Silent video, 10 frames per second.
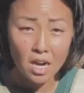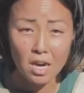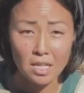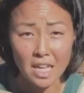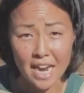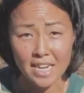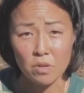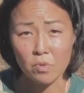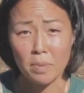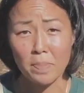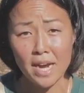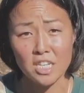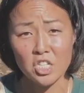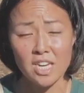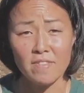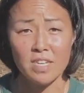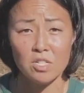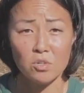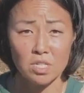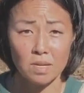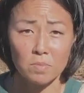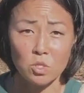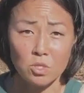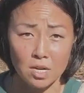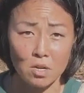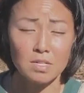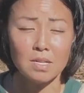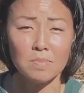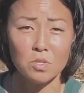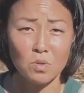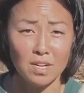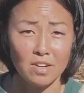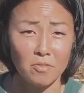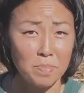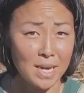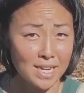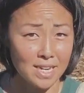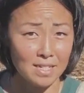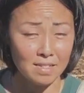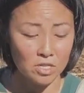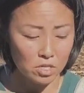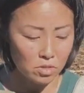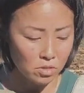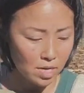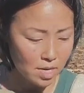Line it with pine shavings or some sort of bedding to